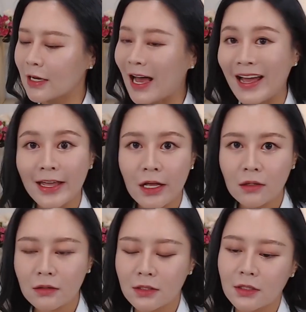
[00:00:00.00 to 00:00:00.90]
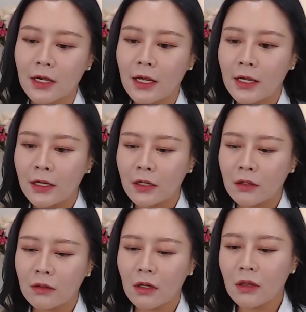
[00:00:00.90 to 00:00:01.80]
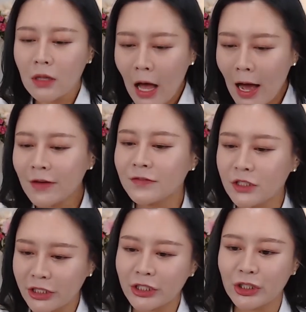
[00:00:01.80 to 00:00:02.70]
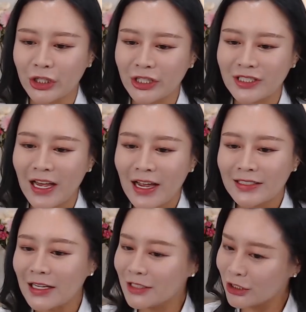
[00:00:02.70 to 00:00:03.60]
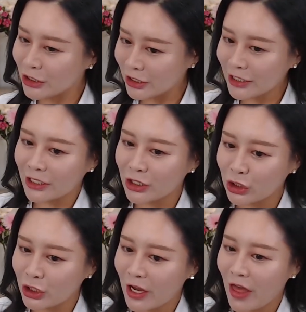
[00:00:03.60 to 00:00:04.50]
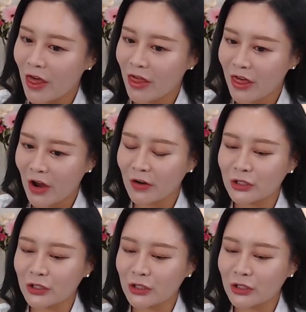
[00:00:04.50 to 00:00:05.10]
IELTS, a lot of teachers, they teach their